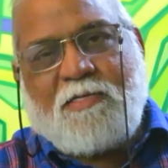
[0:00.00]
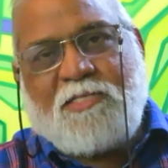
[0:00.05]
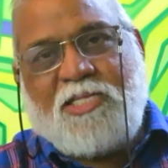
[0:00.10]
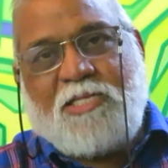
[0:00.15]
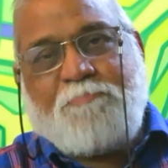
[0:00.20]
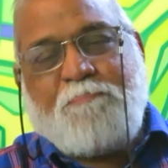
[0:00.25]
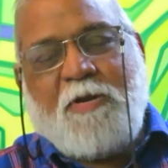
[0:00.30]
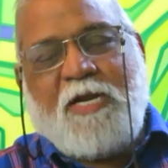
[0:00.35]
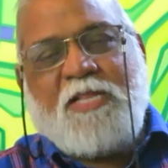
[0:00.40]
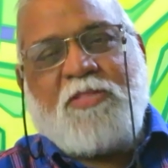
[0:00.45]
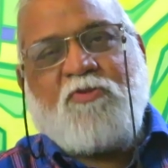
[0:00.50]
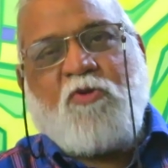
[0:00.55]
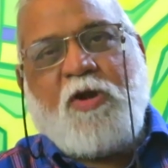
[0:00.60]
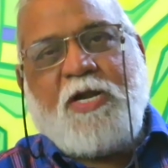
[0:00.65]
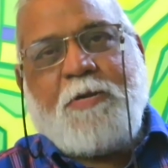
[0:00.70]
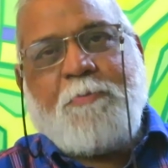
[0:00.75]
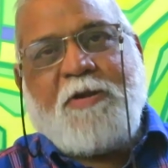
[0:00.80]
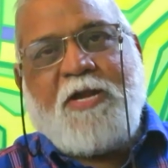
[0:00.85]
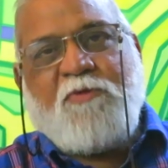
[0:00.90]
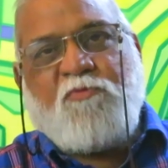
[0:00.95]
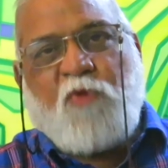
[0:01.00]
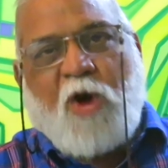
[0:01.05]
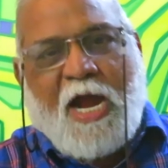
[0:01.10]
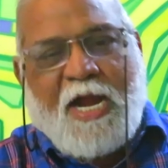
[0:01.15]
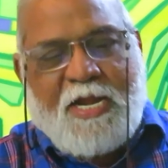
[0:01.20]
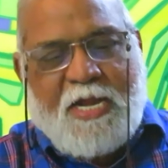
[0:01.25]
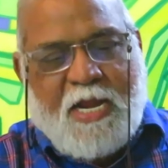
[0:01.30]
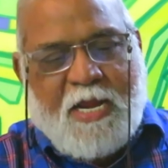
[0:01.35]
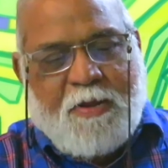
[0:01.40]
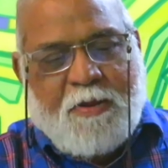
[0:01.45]
This bill is going to be
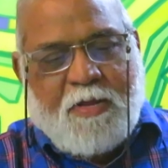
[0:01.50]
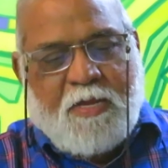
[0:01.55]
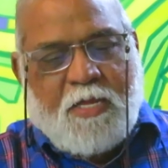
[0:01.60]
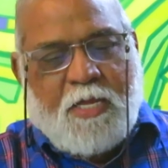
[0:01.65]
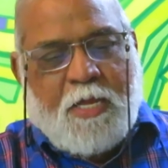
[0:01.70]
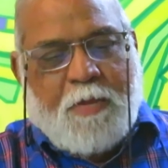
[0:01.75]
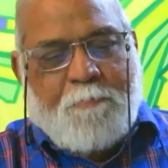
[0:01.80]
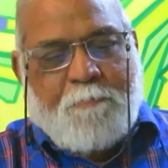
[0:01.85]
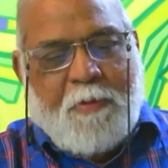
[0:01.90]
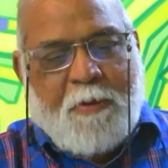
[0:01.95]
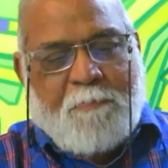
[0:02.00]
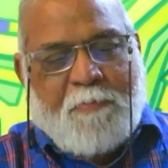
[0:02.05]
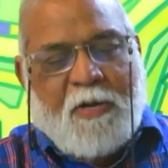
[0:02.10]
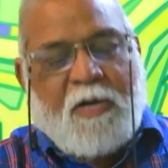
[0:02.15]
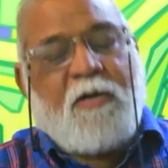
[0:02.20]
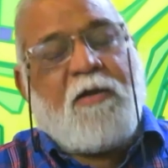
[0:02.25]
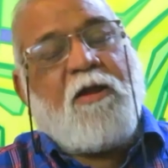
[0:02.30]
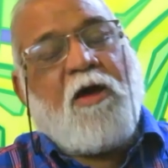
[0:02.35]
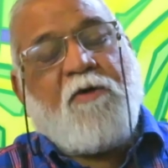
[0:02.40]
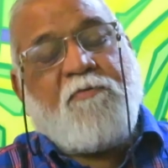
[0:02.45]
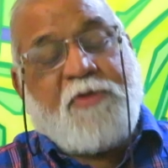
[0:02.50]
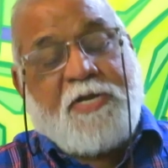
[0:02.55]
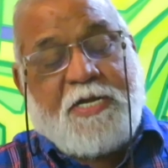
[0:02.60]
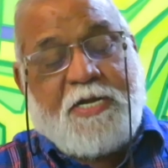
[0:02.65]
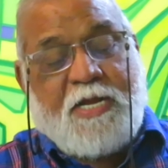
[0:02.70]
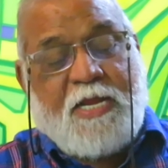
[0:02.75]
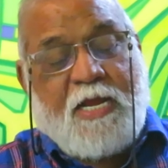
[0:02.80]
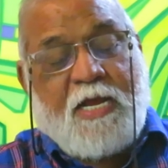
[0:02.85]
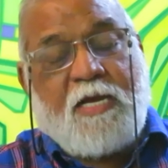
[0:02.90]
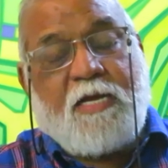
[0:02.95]
dividing people of
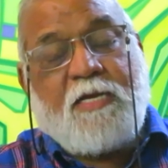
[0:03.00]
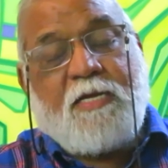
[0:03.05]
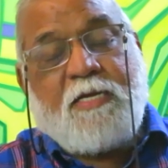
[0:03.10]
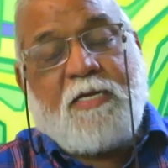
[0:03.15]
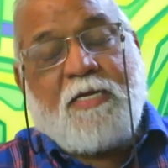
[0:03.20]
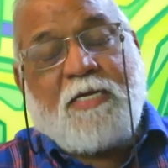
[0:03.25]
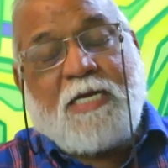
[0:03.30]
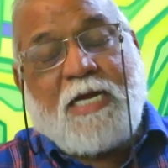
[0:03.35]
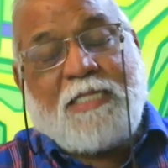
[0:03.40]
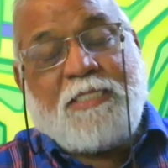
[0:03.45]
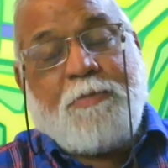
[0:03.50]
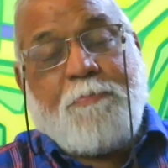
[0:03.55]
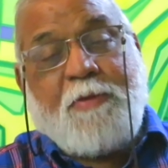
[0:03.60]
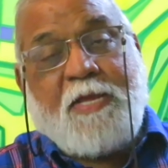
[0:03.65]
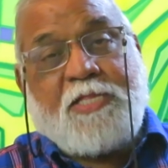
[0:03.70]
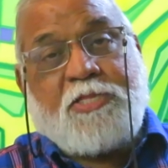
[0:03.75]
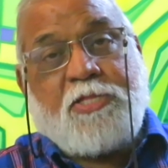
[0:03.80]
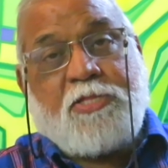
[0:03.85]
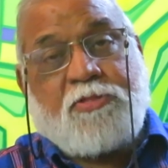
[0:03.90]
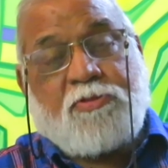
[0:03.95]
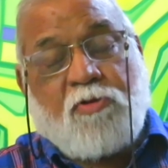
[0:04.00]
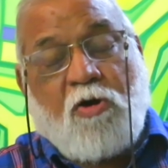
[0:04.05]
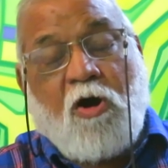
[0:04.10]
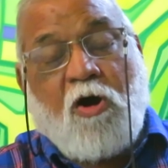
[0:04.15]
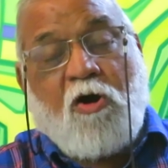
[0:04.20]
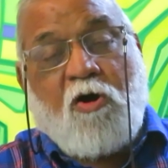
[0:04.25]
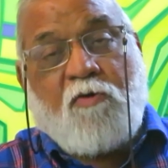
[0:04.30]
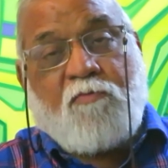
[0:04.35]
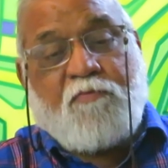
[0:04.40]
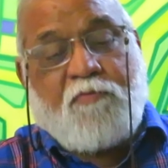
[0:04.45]
India on the basis
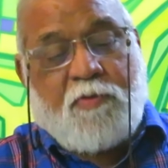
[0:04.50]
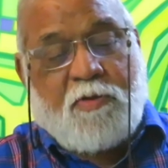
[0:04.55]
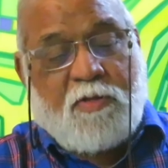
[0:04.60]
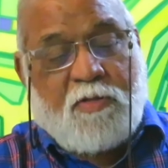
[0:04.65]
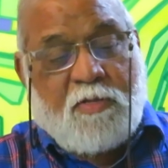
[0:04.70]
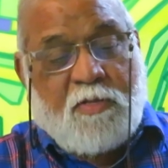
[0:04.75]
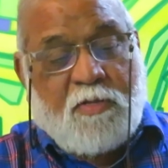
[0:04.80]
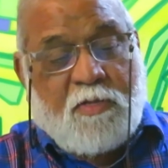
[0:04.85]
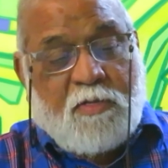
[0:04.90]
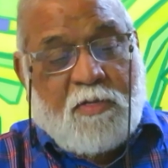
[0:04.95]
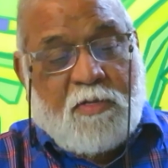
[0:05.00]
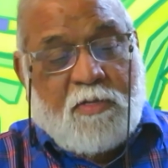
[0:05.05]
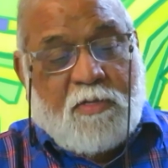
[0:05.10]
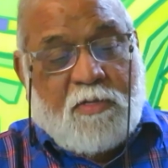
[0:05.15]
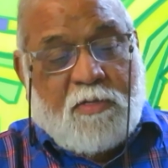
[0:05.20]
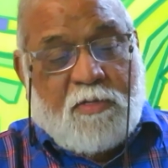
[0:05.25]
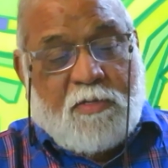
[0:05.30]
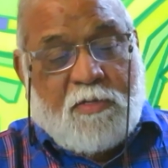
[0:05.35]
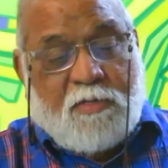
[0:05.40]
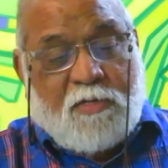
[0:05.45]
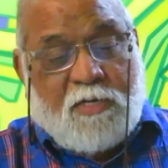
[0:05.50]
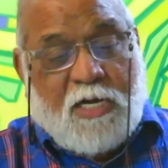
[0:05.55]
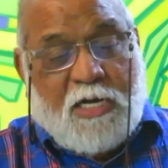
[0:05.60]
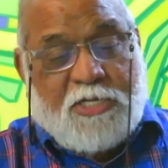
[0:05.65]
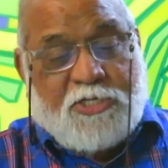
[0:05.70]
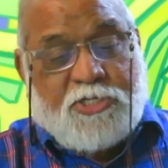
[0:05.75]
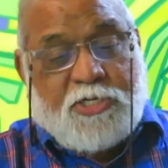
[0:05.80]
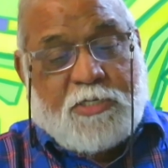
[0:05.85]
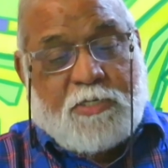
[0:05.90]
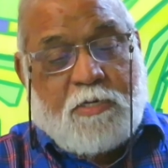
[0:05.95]
of
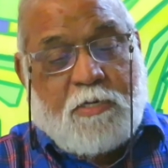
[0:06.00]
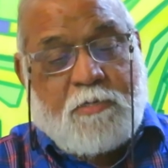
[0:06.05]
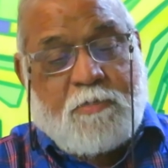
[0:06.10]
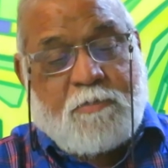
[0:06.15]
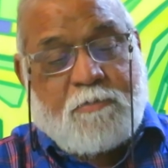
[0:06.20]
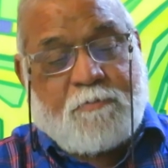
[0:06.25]
religion.